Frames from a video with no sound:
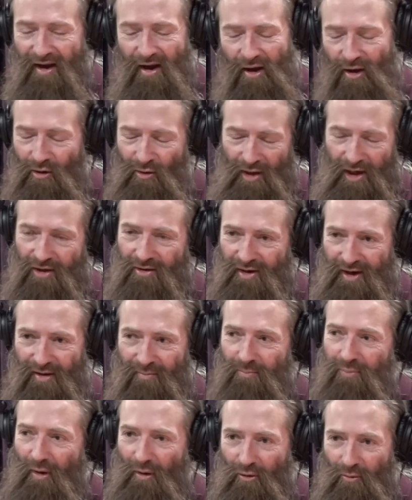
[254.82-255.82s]
Oh, I
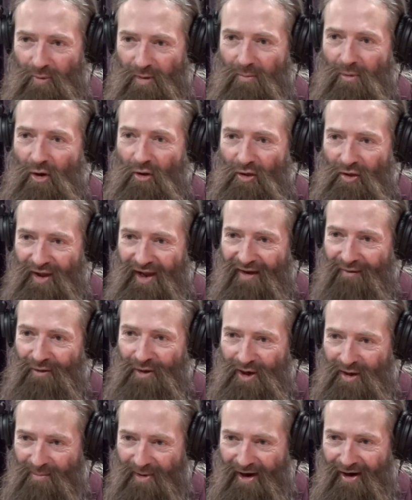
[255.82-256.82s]
drink probably more than the
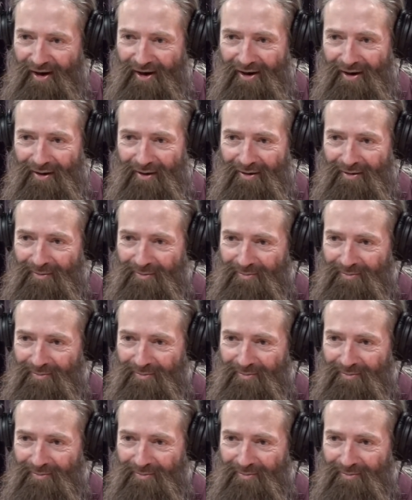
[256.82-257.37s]
average American.